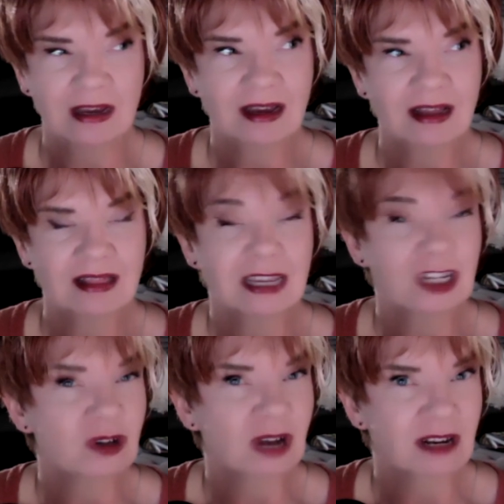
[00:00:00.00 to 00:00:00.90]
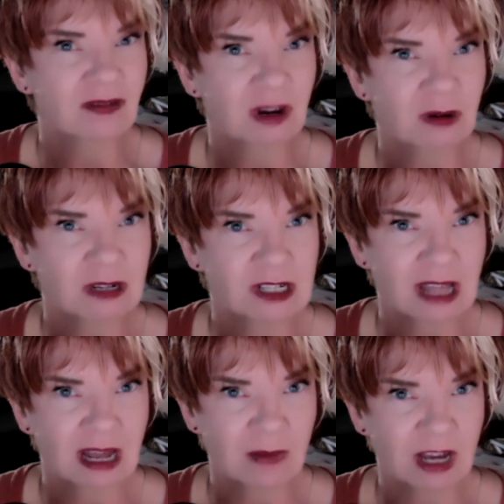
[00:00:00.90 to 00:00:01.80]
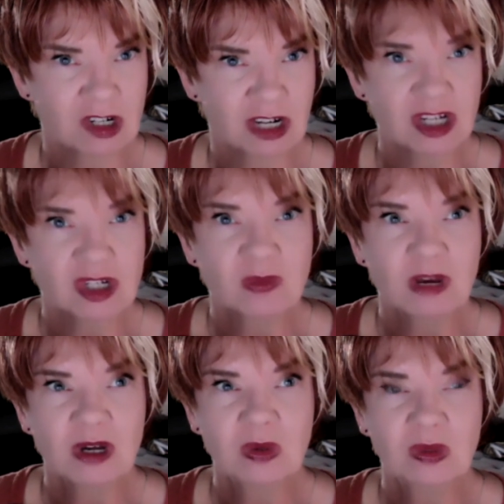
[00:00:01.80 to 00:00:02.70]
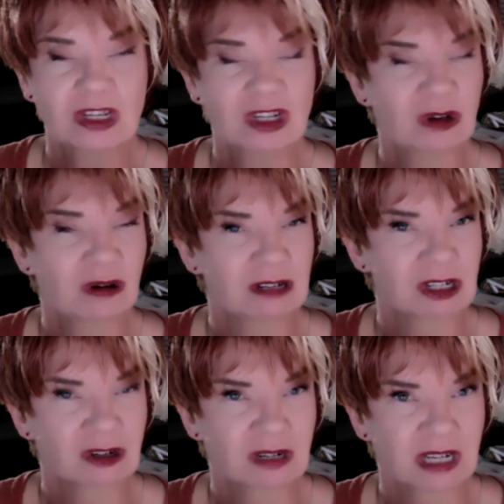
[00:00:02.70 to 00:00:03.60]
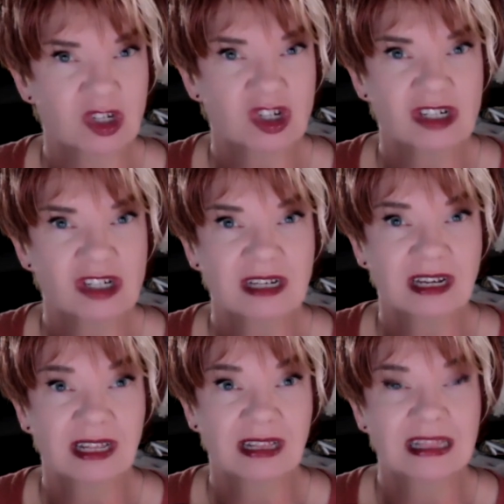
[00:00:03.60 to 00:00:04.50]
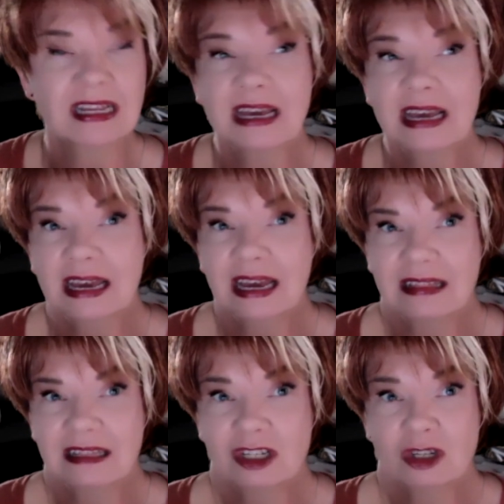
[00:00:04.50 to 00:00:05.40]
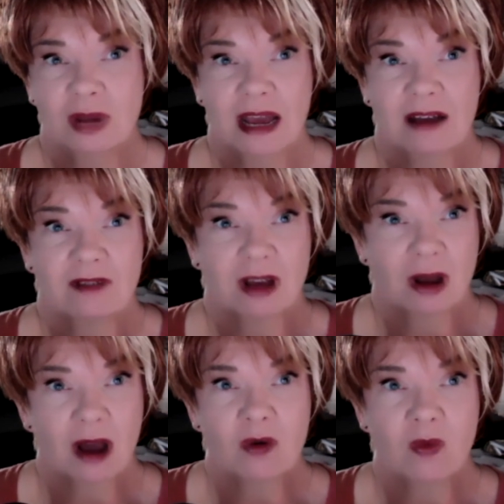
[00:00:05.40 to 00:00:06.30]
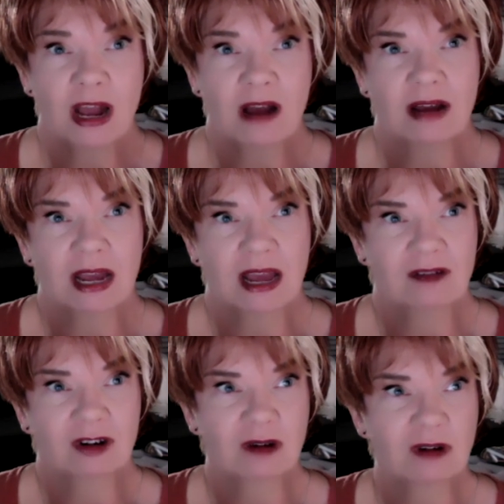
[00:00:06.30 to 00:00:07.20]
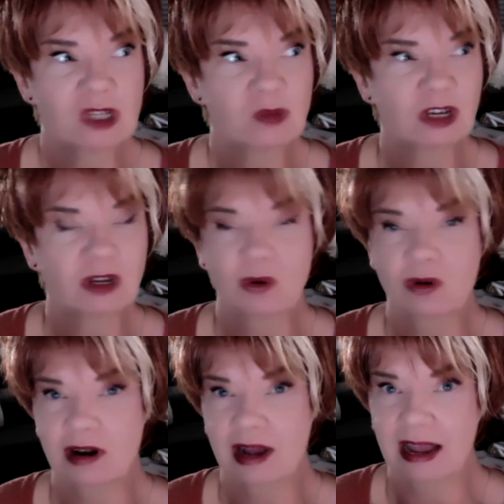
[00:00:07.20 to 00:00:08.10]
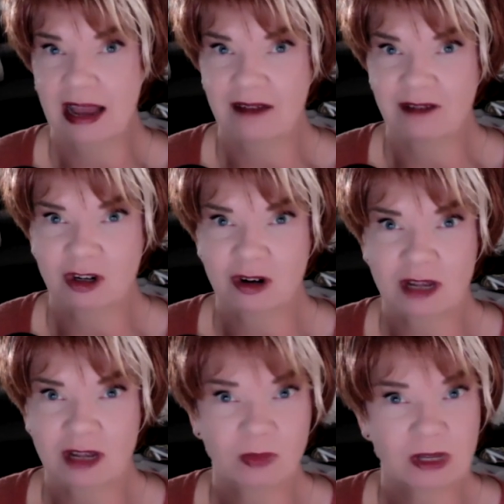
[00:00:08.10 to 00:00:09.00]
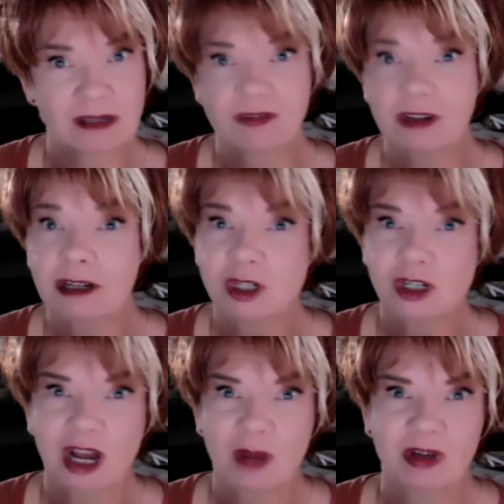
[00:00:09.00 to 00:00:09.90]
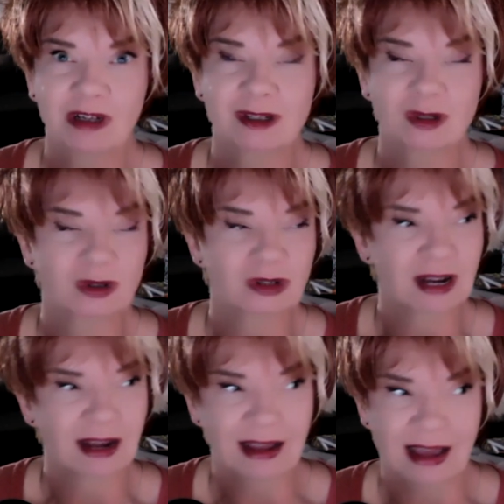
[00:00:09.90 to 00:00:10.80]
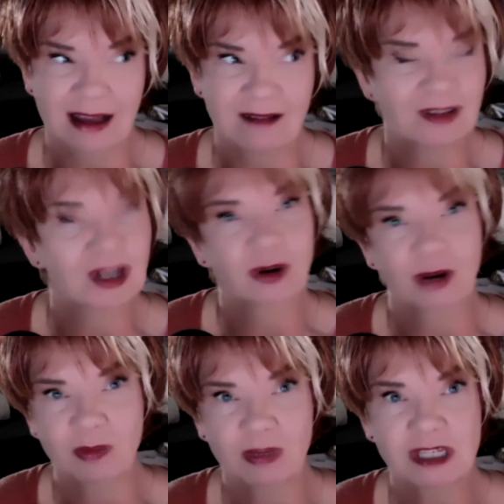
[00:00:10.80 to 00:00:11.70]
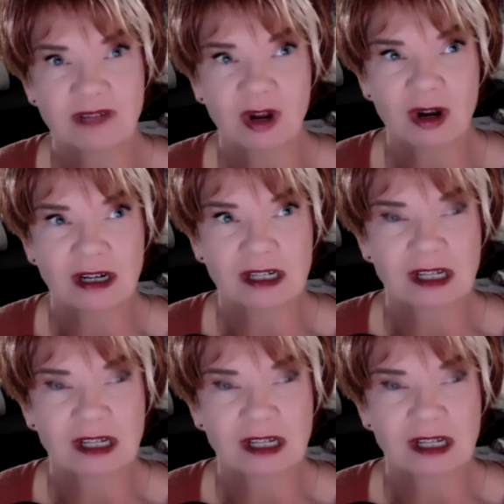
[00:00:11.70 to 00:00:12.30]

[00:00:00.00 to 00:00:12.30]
Then you kind of go into that imagination mode, then you go into creation, and then you have, oh wow, I have a great recipe, or I have a great piece of furniture I built, or I have a great piece of art,